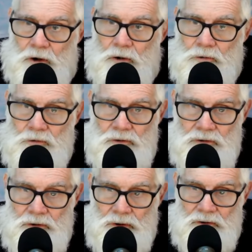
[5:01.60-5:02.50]
own
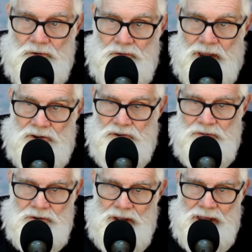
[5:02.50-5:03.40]
section of
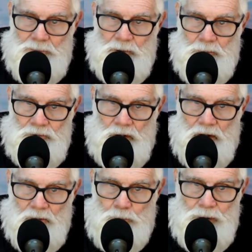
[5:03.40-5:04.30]
the tape. It was
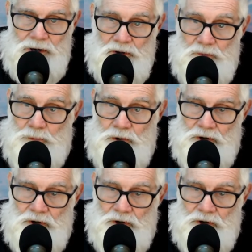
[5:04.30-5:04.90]
called Brenda's Beauty